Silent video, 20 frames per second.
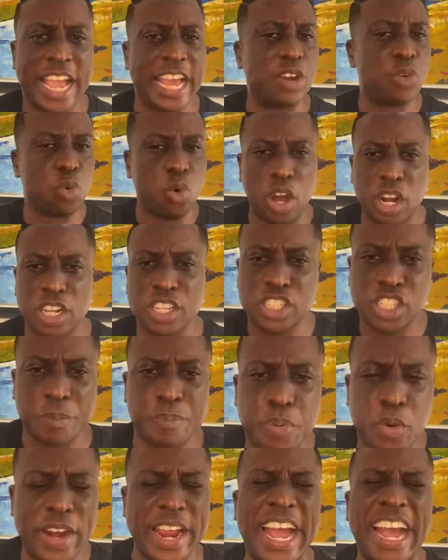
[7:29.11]
And what is
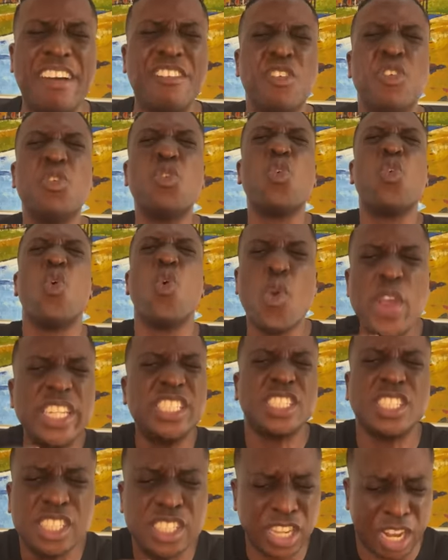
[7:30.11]
the prayer?
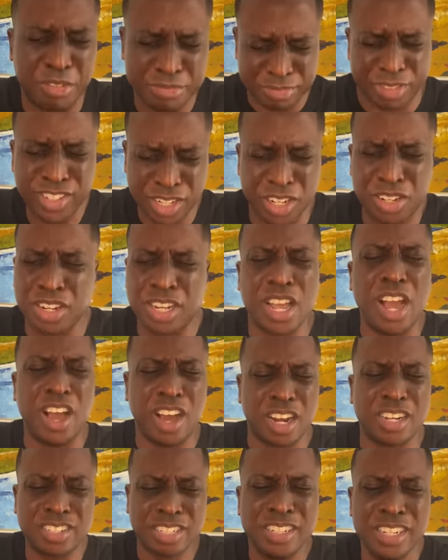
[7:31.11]
Wisdom, oh
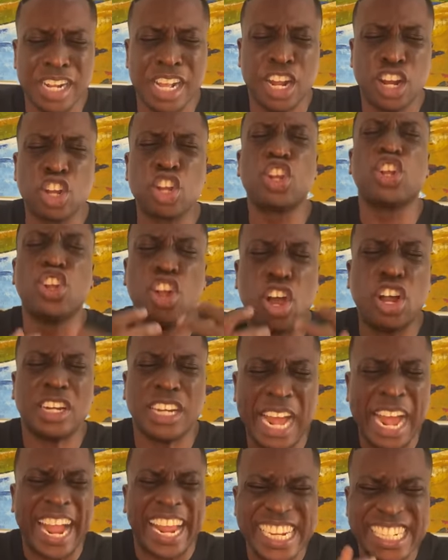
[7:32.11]
God.
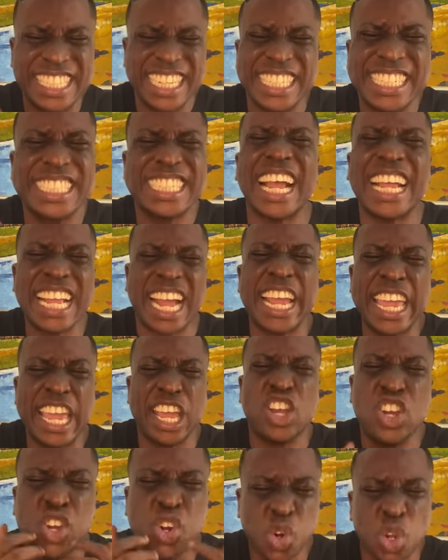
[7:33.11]
Lord, I desire
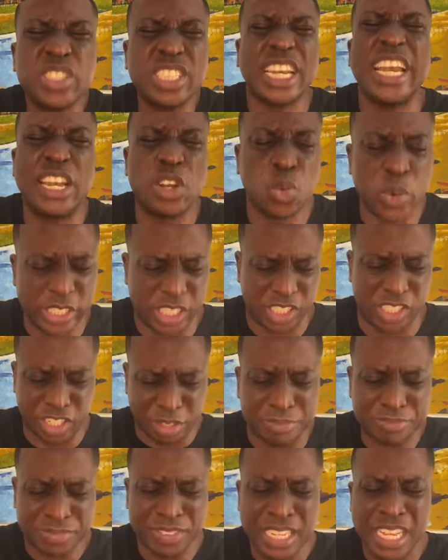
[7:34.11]
a growth in
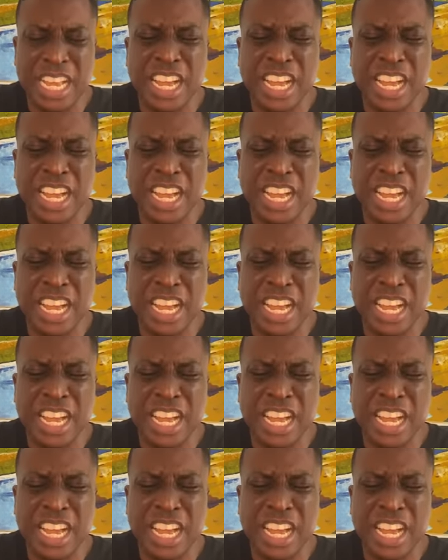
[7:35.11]
wisdom.